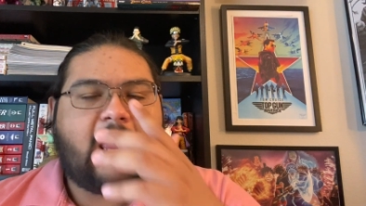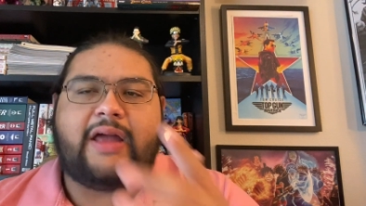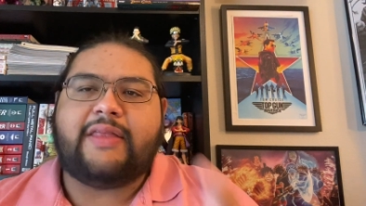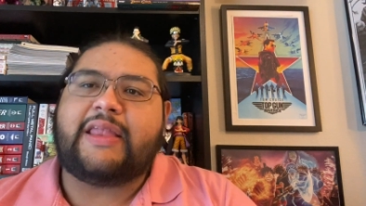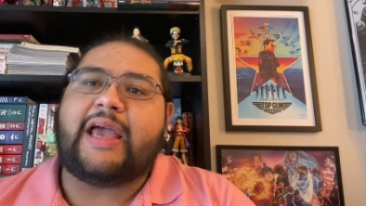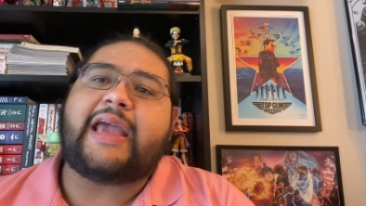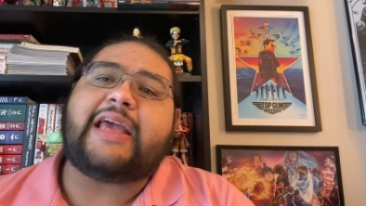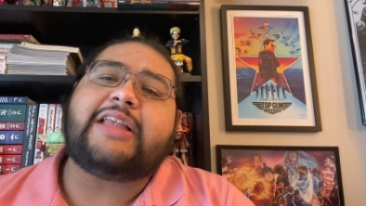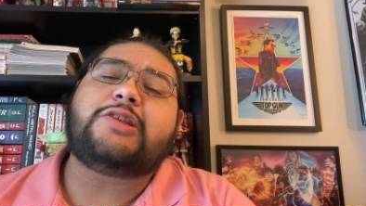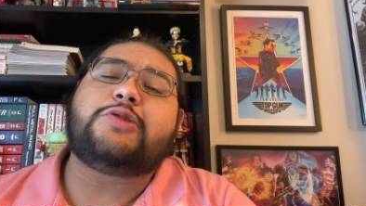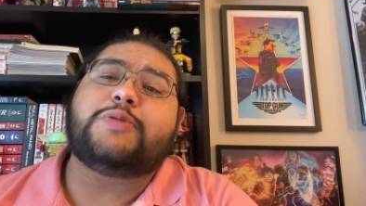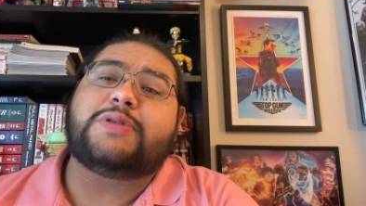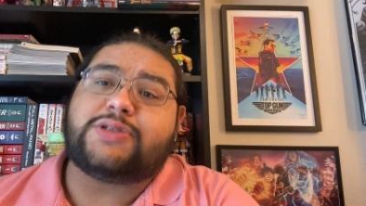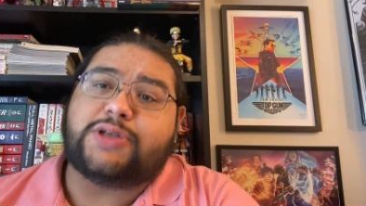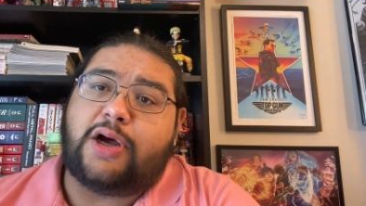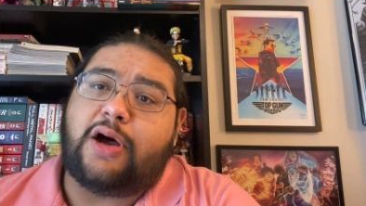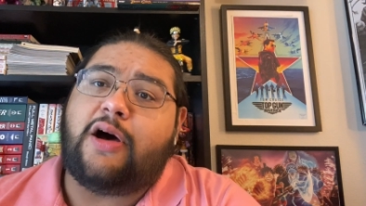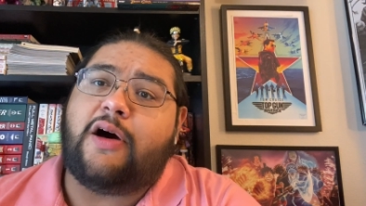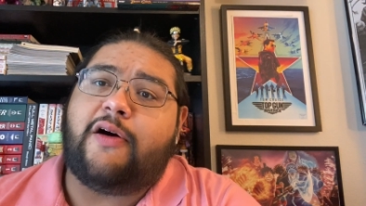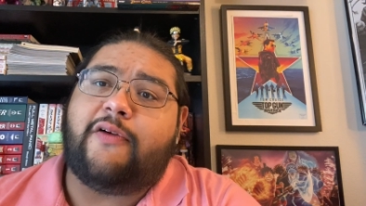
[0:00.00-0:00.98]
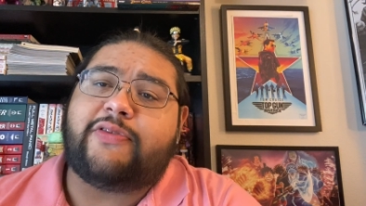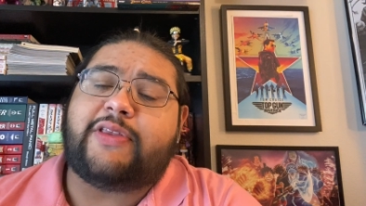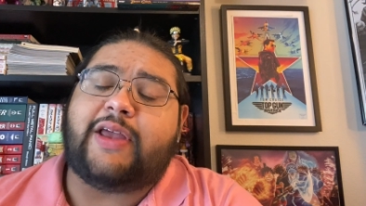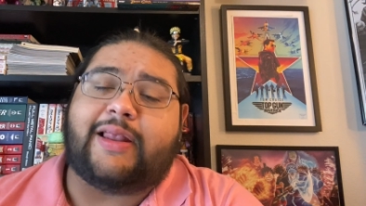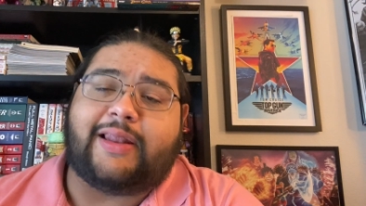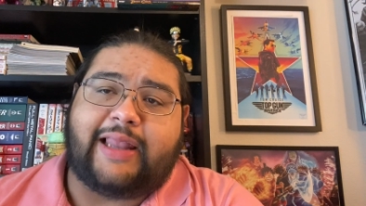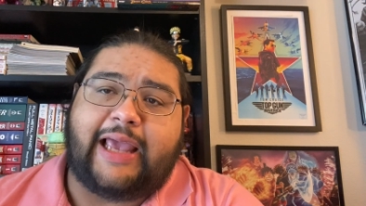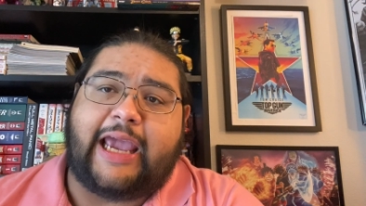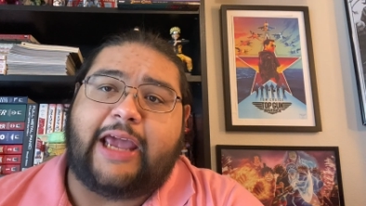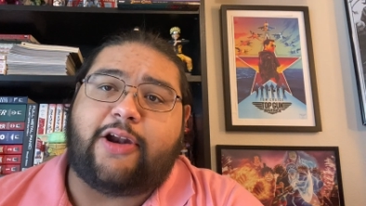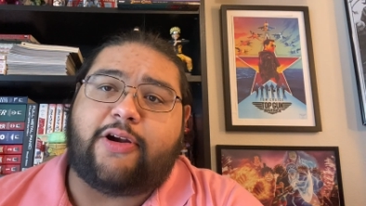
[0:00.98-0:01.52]
that gets resolved
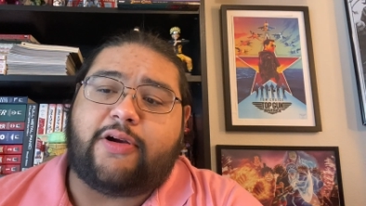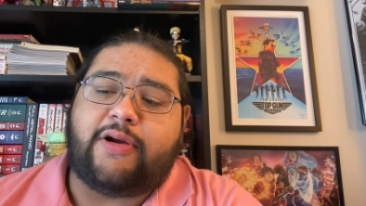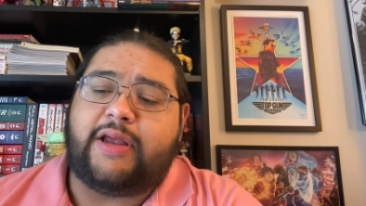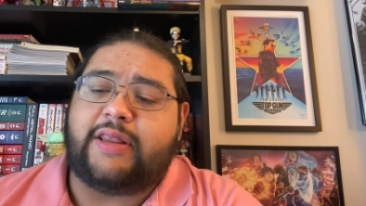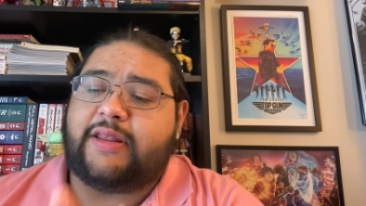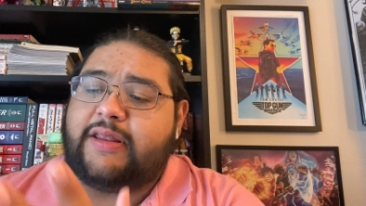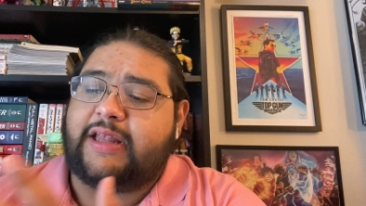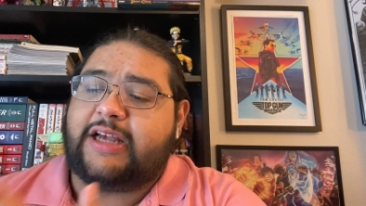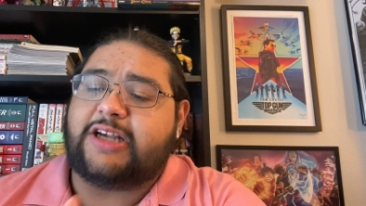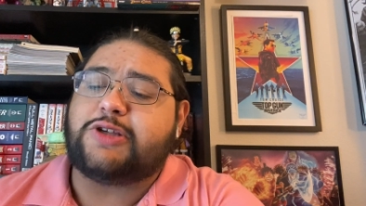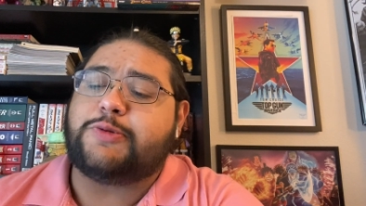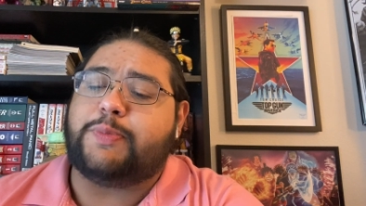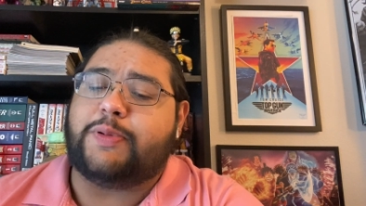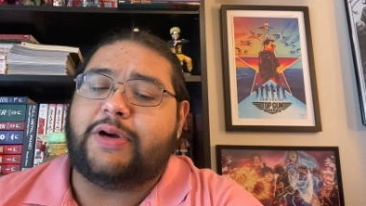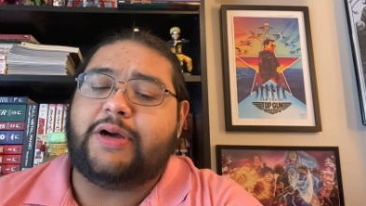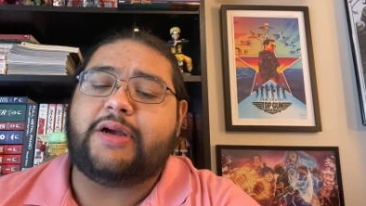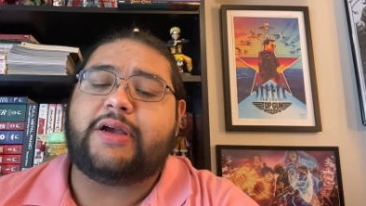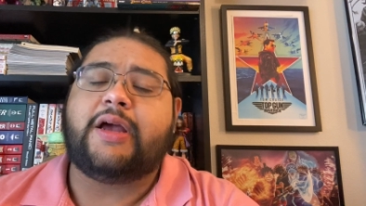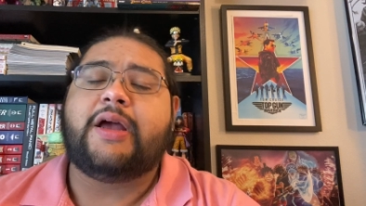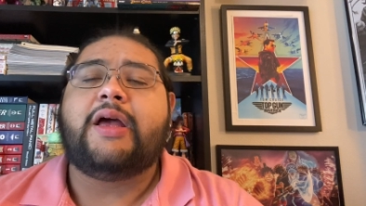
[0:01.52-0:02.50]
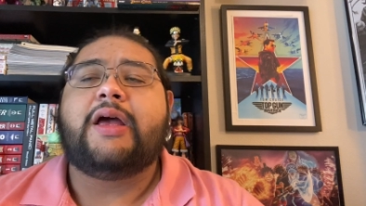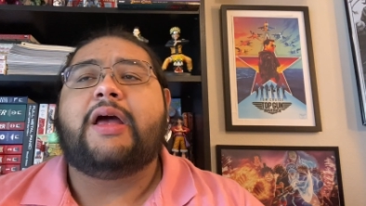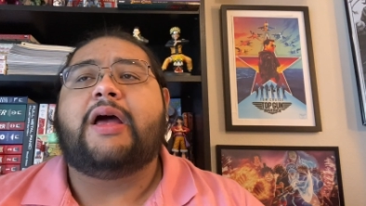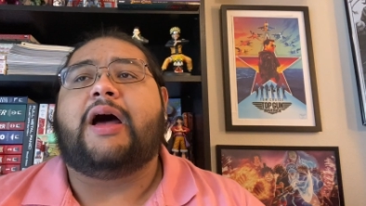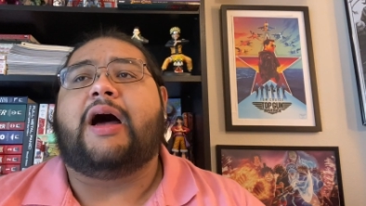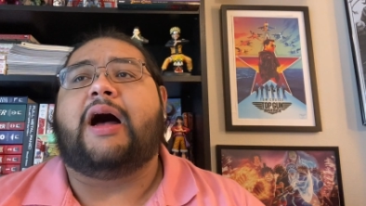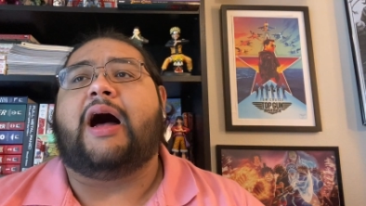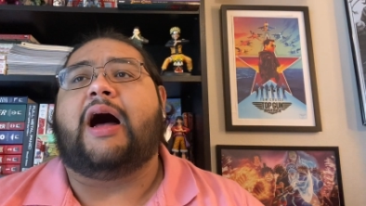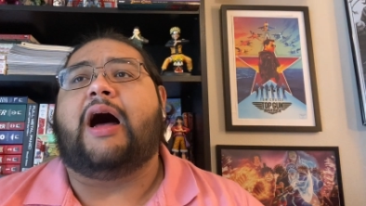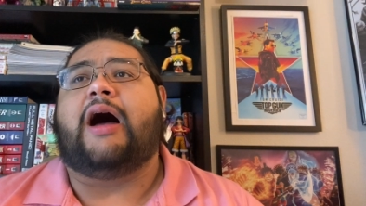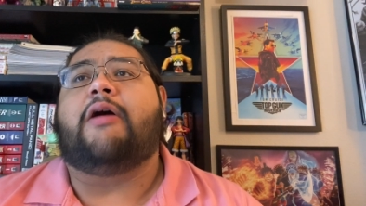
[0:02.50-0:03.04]
later in the next book,
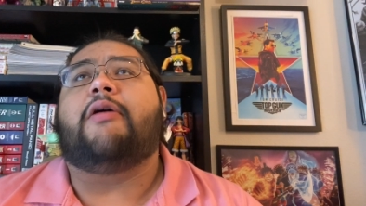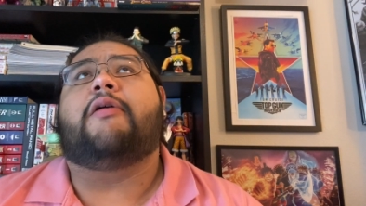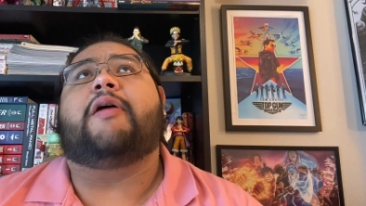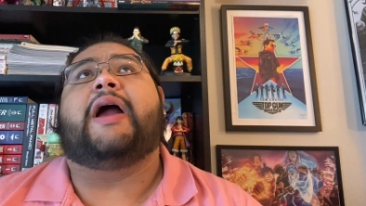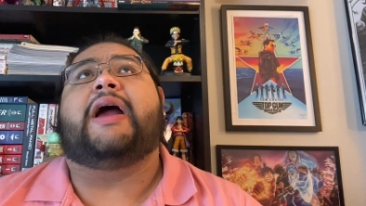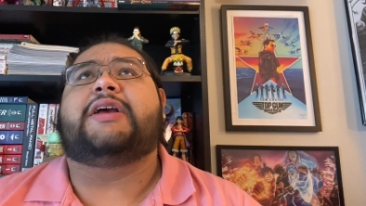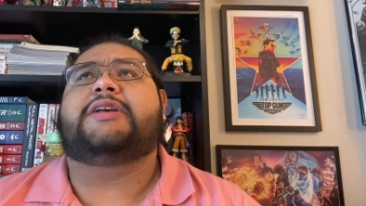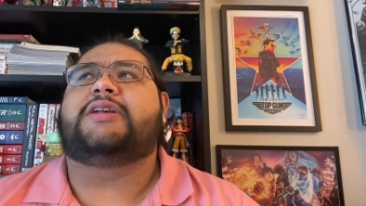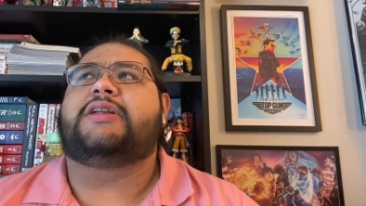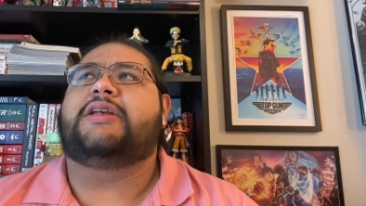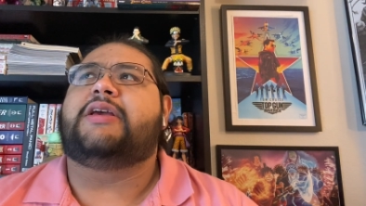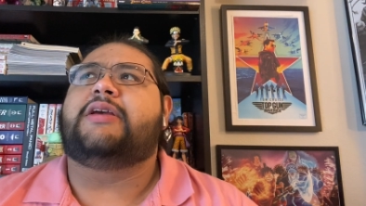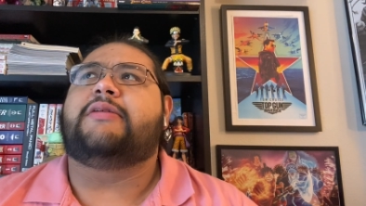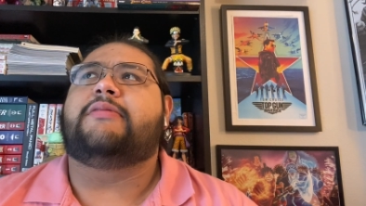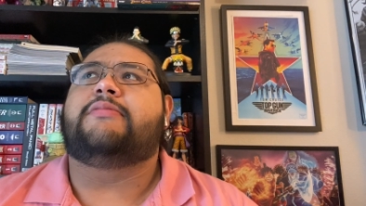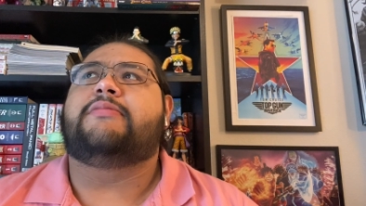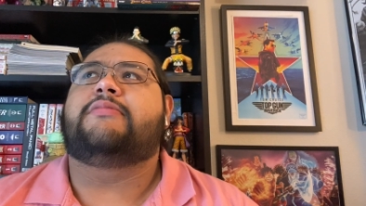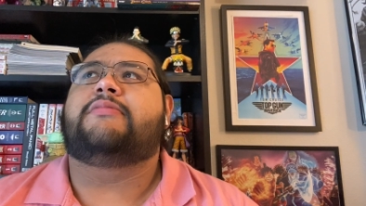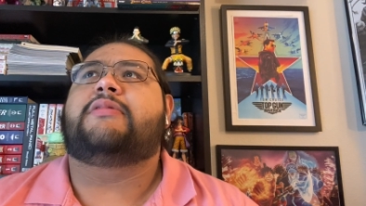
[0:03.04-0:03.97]
uh, or actually...